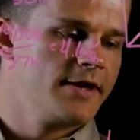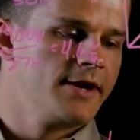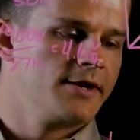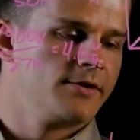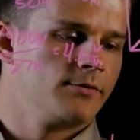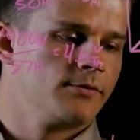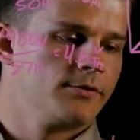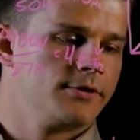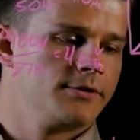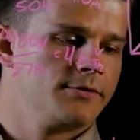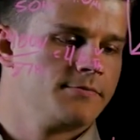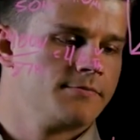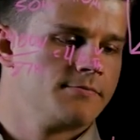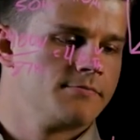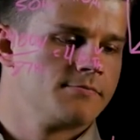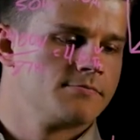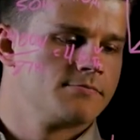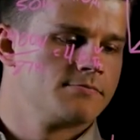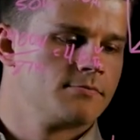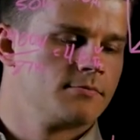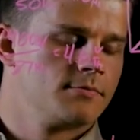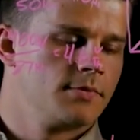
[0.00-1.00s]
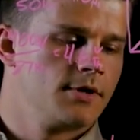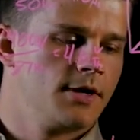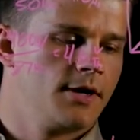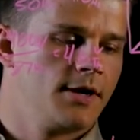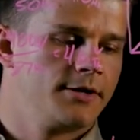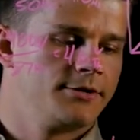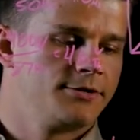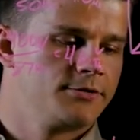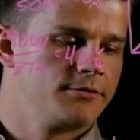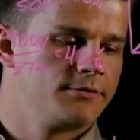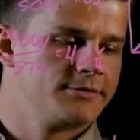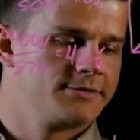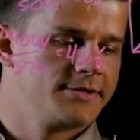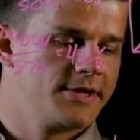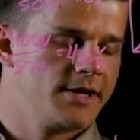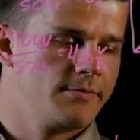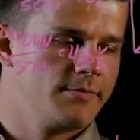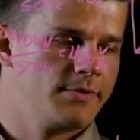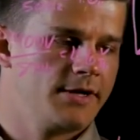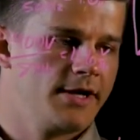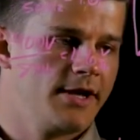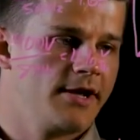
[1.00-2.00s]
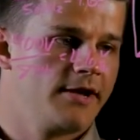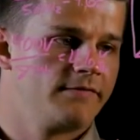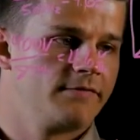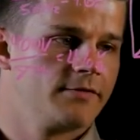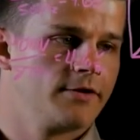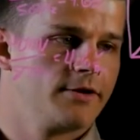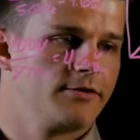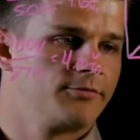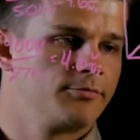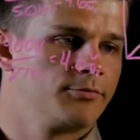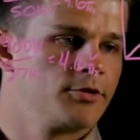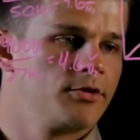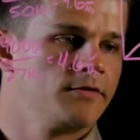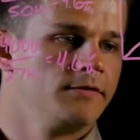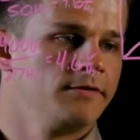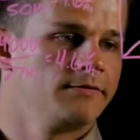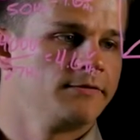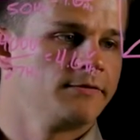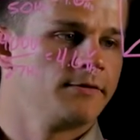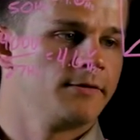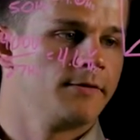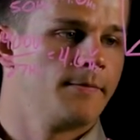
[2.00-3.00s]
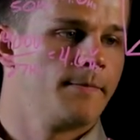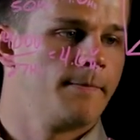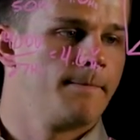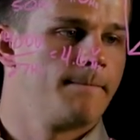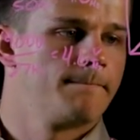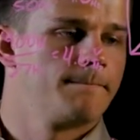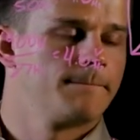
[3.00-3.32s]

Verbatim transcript: then it would uh, do the same behavior as previously.